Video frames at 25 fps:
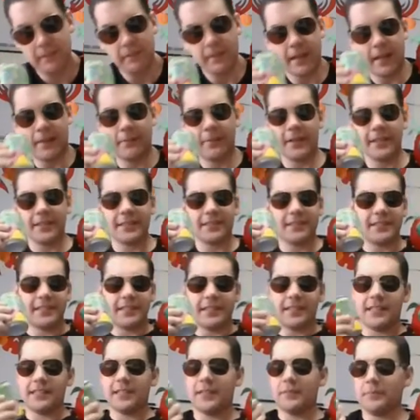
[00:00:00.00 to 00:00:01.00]
I bought this like
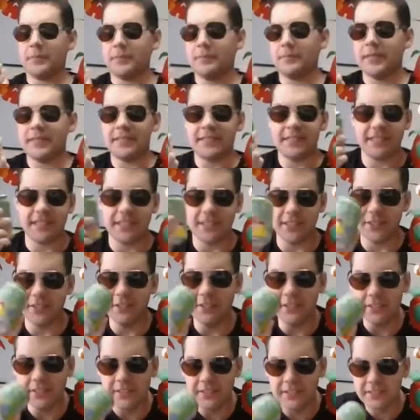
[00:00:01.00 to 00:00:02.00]
a couple months ago
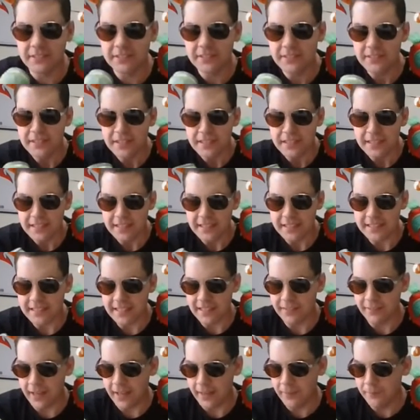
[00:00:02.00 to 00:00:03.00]
because
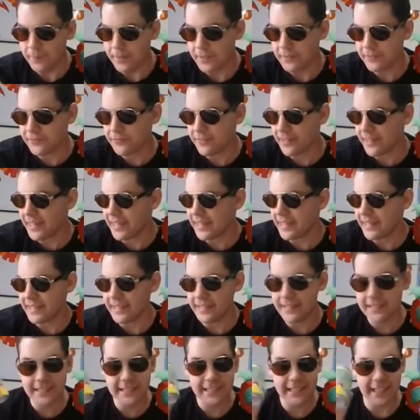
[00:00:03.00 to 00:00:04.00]
I've, I've been afraid. It
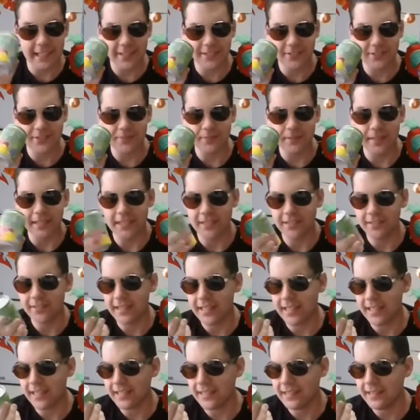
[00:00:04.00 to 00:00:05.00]
scares me,
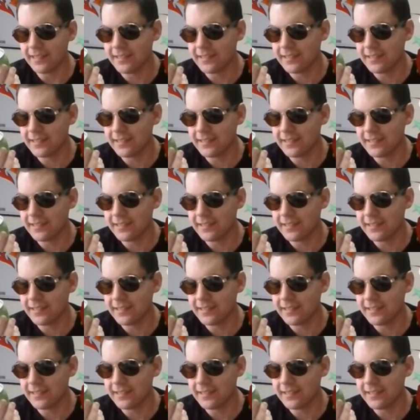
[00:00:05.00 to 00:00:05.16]
okay?